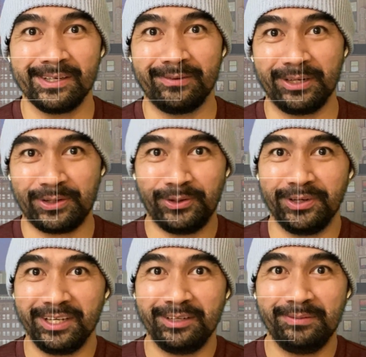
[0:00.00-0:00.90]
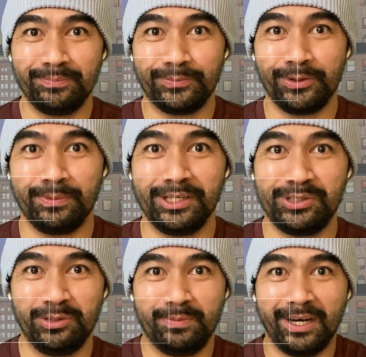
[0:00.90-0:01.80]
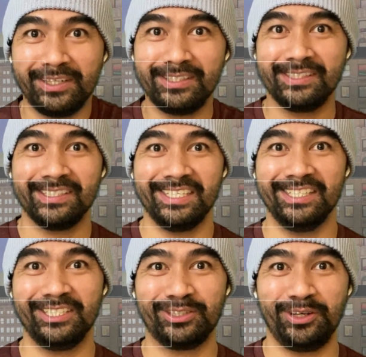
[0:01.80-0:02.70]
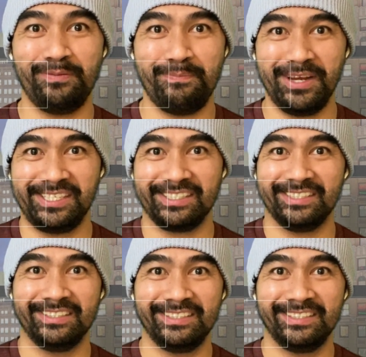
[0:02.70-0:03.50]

recording from my shoebox in Detroit, Michigan.